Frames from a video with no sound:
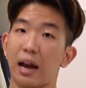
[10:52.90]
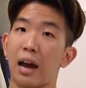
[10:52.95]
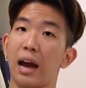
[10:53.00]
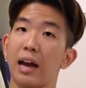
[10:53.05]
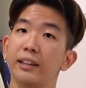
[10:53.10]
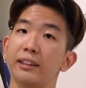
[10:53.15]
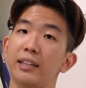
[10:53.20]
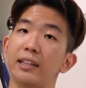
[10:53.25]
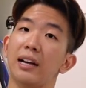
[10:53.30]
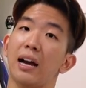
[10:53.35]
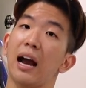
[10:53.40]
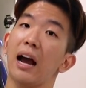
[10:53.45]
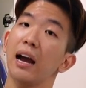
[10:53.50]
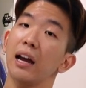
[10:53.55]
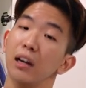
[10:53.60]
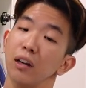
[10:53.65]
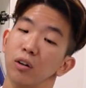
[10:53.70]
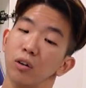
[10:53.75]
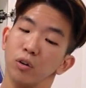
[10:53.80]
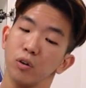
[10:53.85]
I think
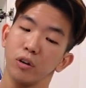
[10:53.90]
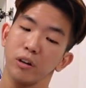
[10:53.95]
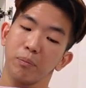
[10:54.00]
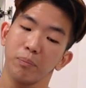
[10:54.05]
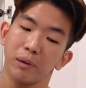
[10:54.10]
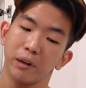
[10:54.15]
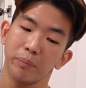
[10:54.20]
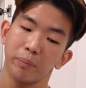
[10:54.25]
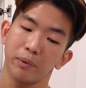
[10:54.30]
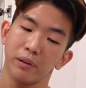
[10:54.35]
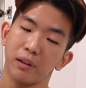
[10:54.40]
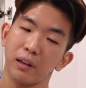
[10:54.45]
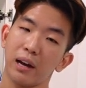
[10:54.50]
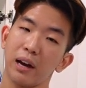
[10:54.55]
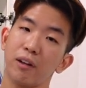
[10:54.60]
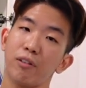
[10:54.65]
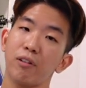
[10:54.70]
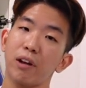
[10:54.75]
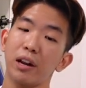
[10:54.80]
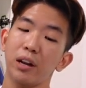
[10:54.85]
I look good in purple.
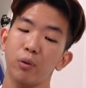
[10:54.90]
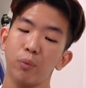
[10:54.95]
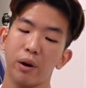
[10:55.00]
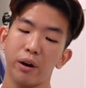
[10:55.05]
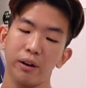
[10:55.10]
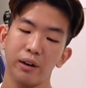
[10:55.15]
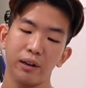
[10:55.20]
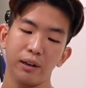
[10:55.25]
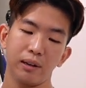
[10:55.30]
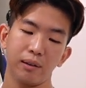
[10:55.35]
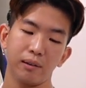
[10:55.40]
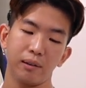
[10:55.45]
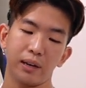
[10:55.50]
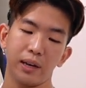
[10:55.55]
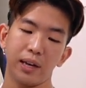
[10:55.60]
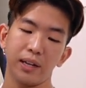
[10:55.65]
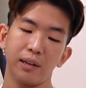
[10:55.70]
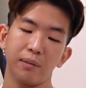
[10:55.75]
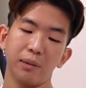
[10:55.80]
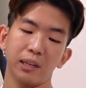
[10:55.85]
I rarely wear it
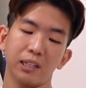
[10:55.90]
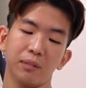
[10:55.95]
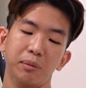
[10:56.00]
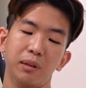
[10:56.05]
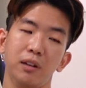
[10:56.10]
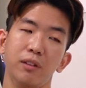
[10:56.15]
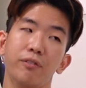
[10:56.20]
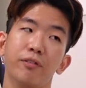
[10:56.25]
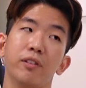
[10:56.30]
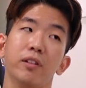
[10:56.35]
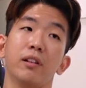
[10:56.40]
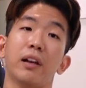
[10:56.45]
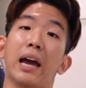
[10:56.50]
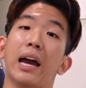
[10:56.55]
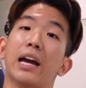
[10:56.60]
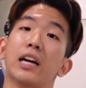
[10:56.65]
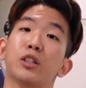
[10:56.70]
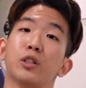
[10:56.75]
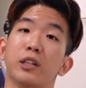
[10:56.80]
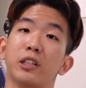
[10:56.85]
and it makes me feel
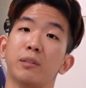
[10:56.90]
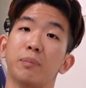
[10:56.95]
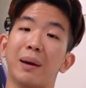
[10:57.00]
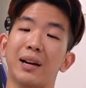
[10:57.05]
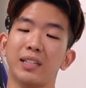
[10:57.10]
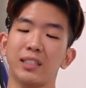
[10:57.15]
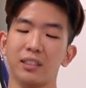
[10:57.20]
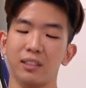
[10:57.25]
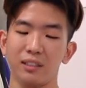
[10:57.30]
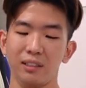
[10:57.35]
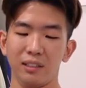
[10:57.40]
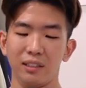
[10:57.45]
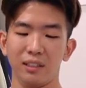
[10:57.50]
extra special.